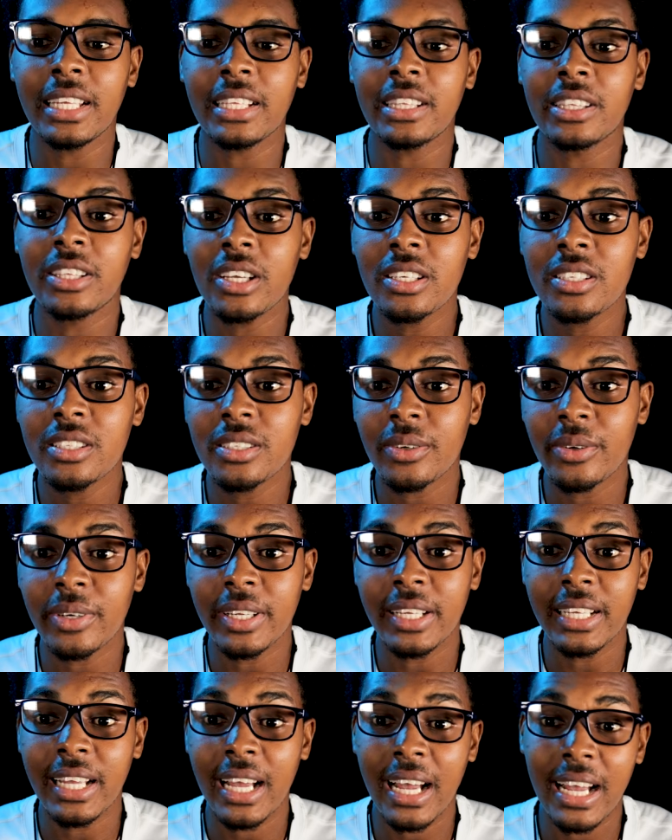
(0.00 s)
It doesn't
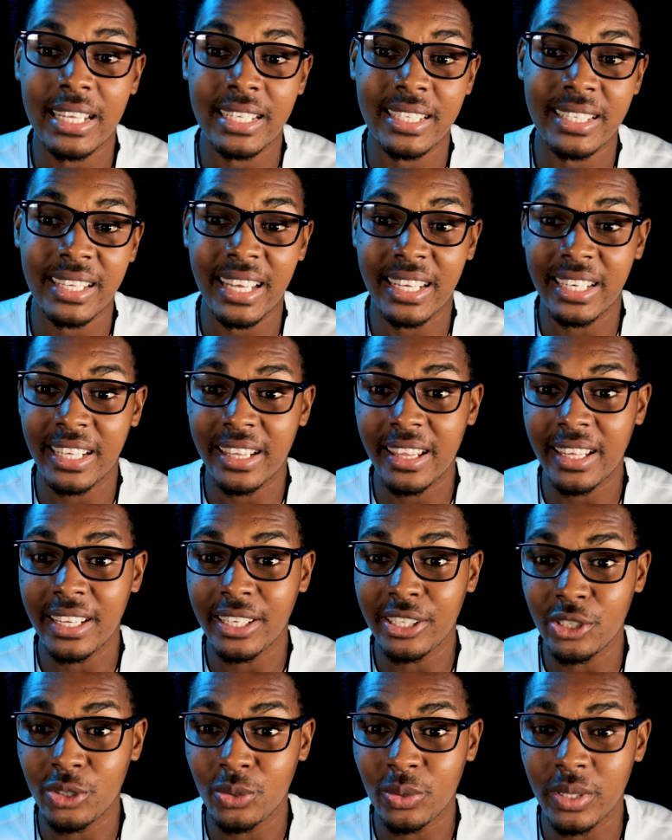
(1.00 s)
really has
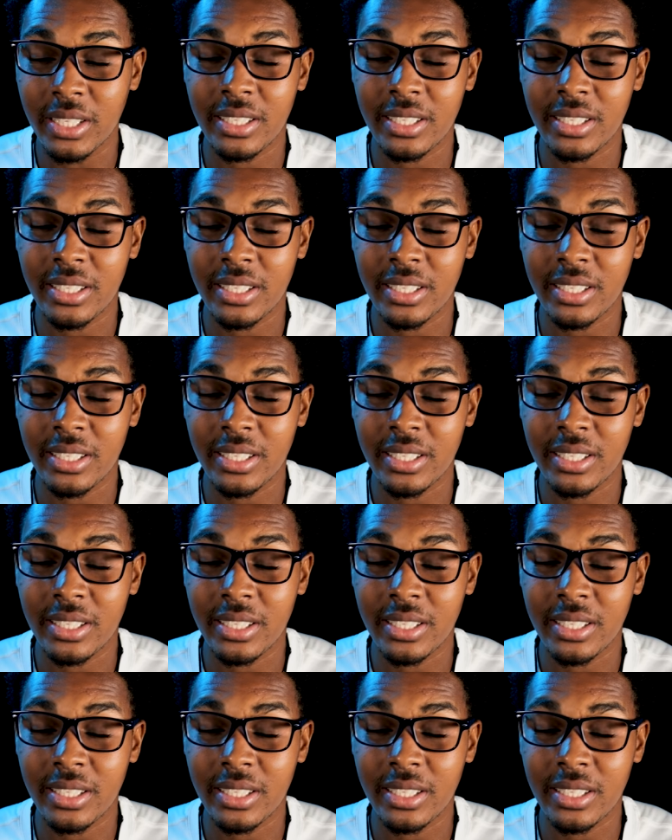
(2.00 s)
anything new.